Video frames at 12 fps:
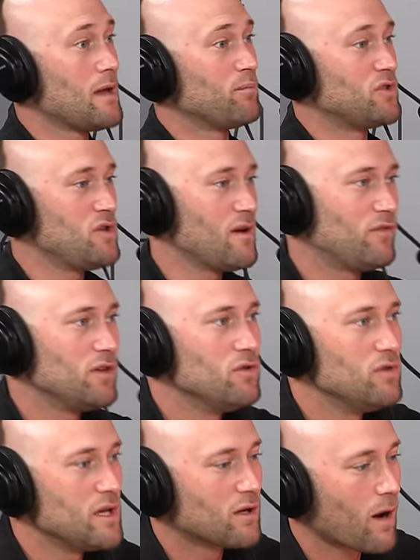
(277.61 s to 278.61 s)
but you have the
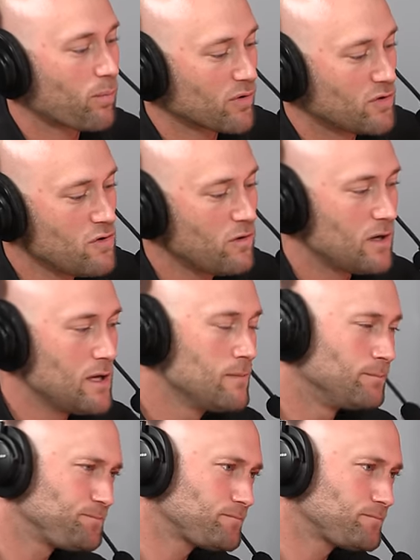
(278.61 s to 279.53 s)
unique opportunity.